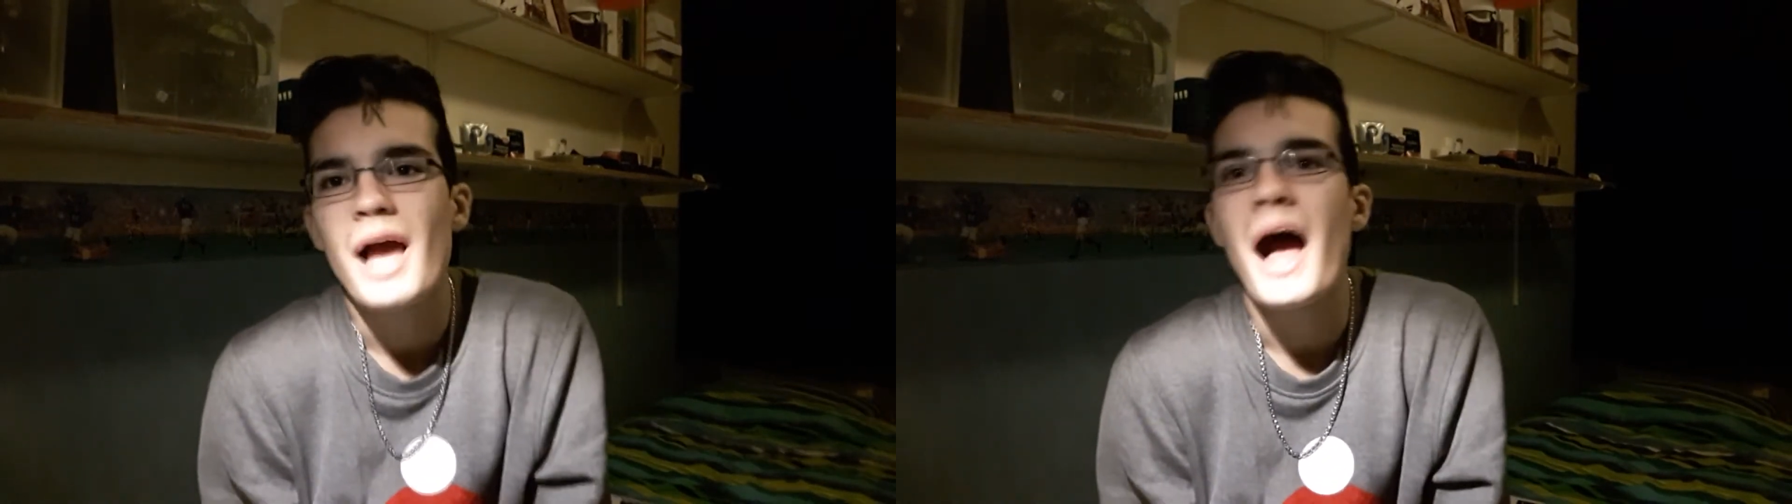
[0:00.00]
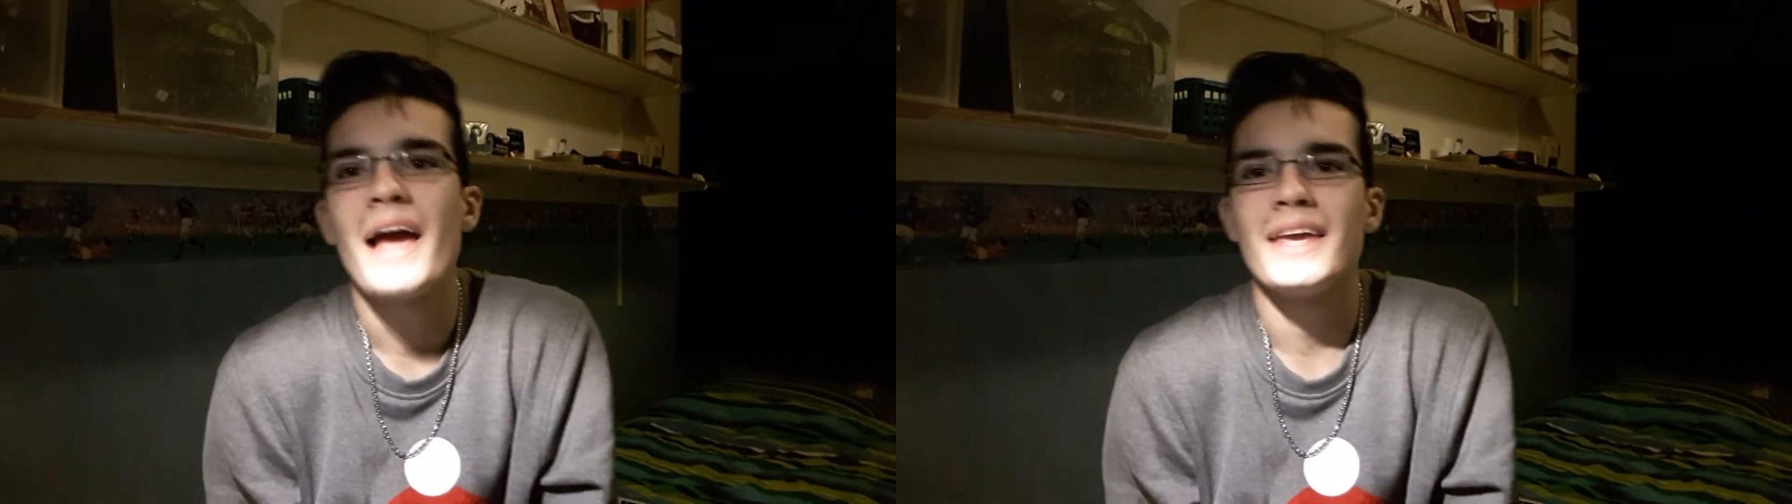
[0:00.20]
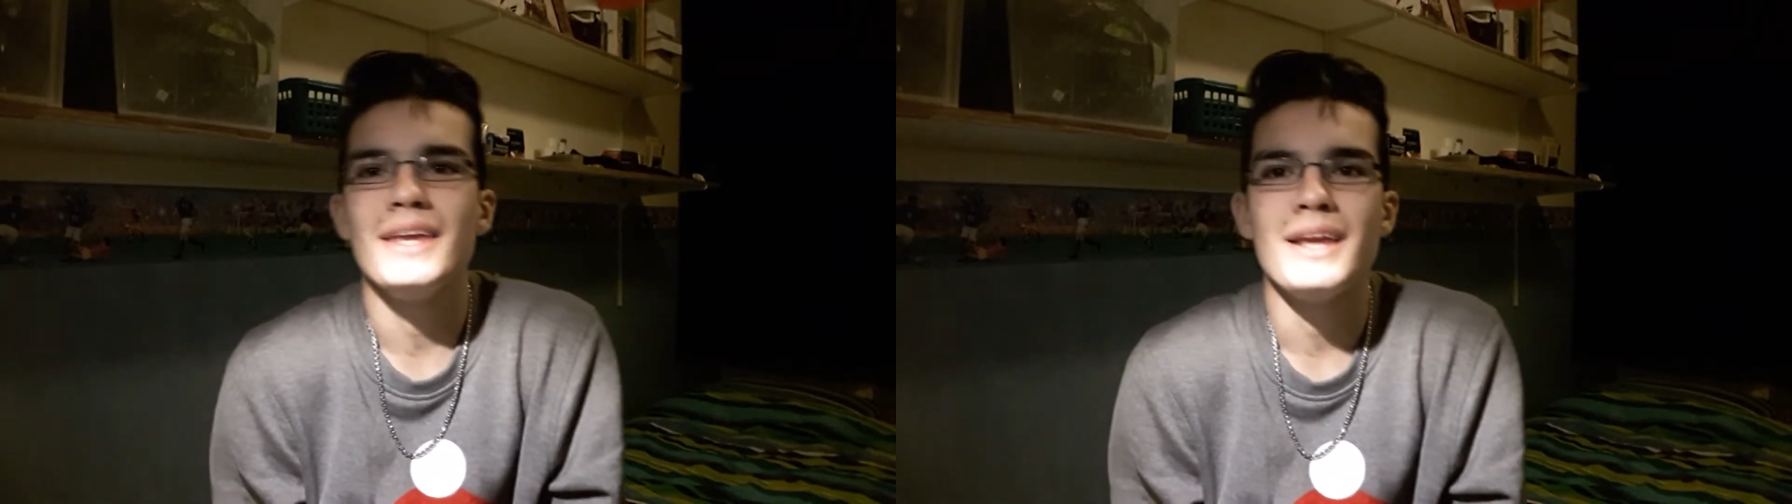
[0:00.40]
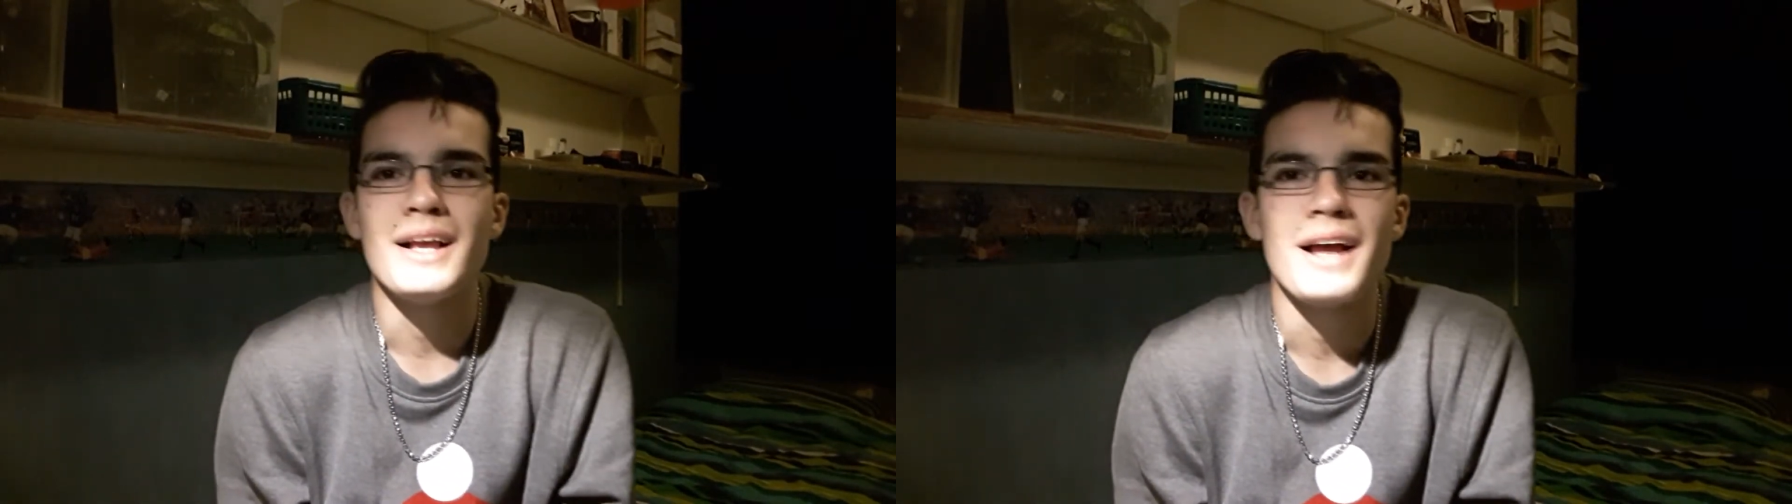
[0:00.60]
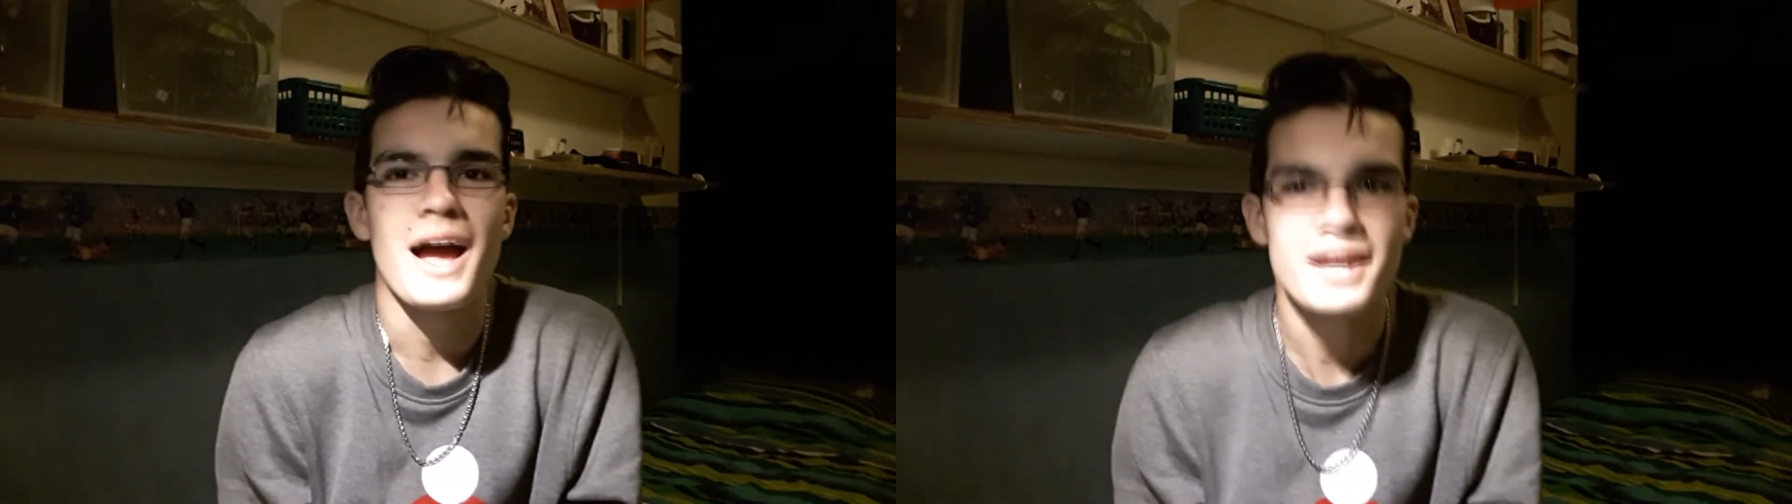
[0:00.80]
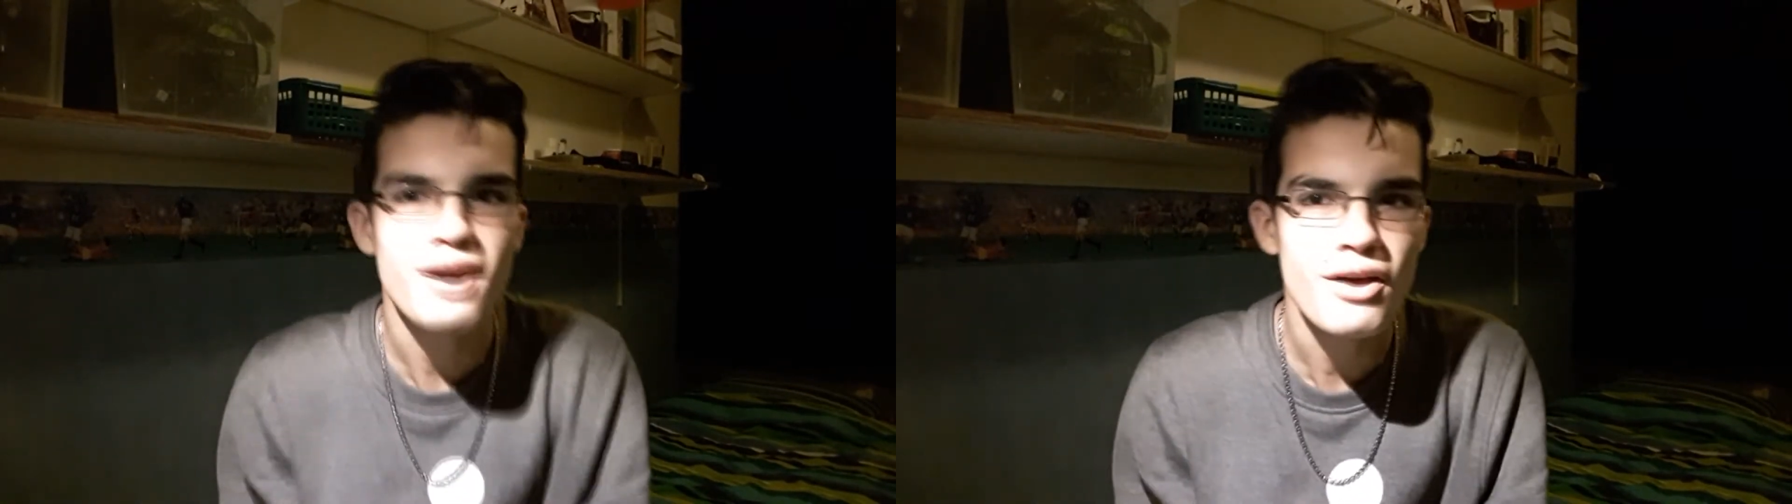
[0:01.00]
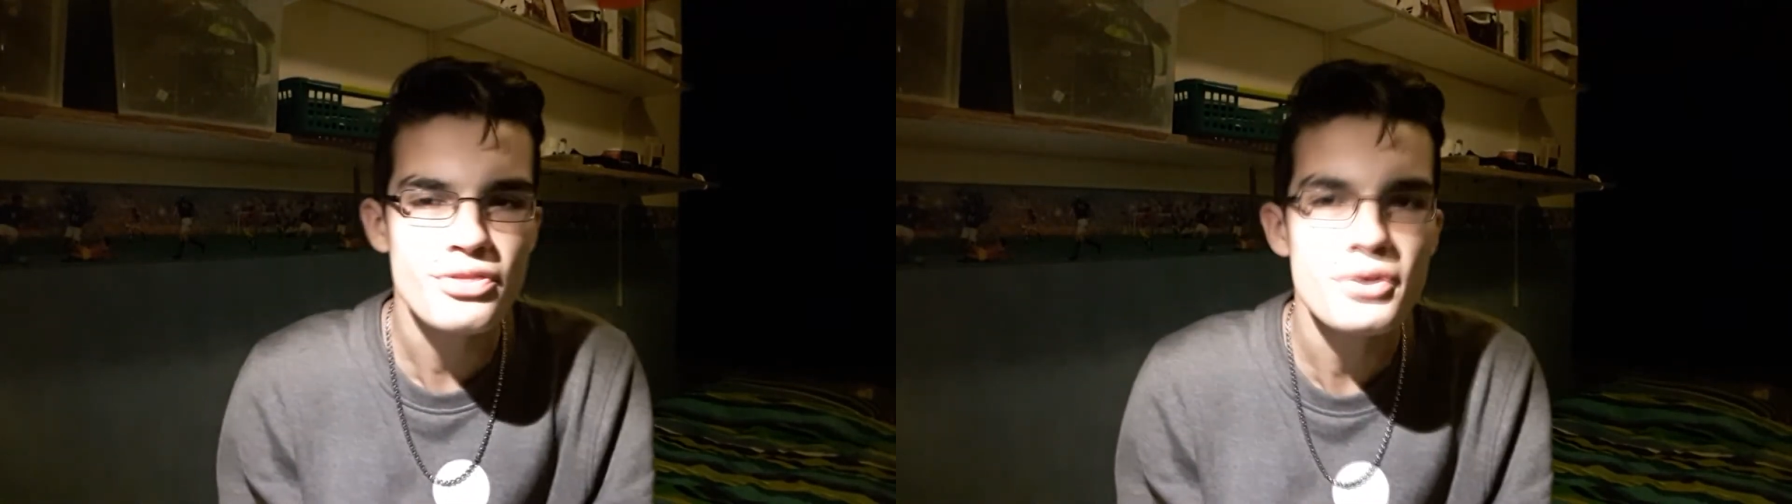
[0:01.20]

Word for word: I I can't